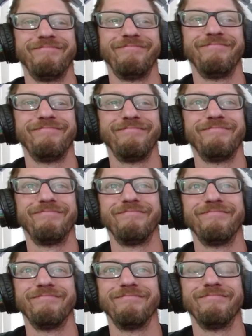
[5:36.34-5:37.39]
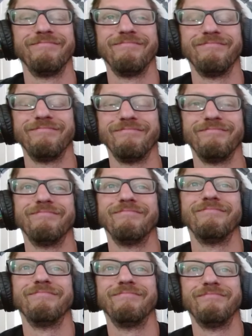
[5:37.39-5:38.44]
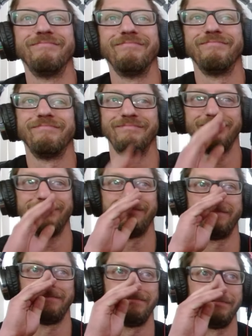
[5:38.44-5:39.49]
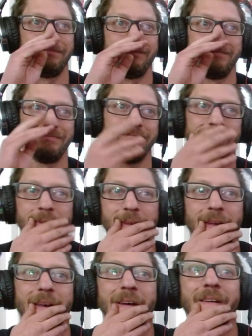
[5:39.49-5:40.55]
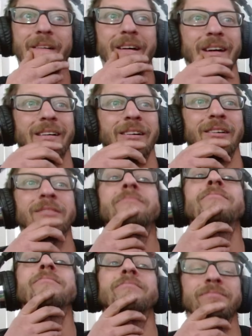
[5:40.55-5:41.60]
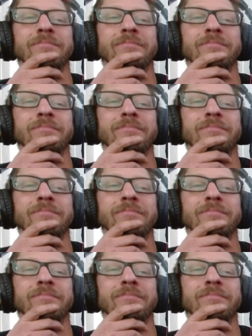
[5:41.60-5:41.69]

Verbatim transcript: was, that was really, really, really something special. And